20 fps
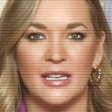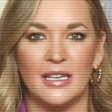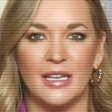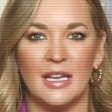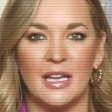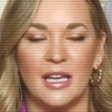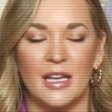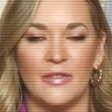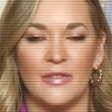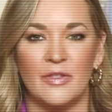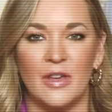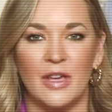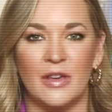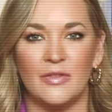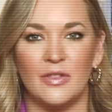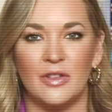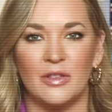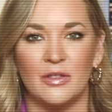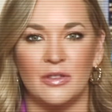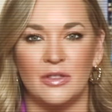if,
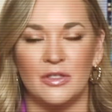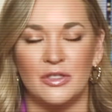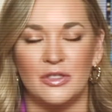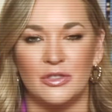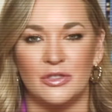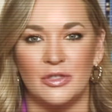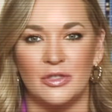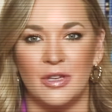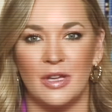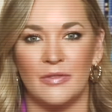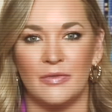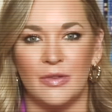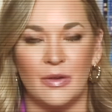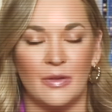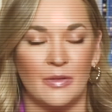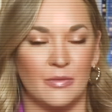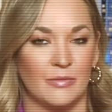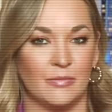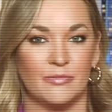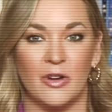if, if
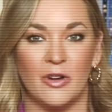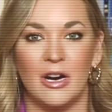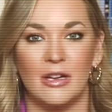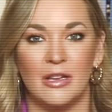far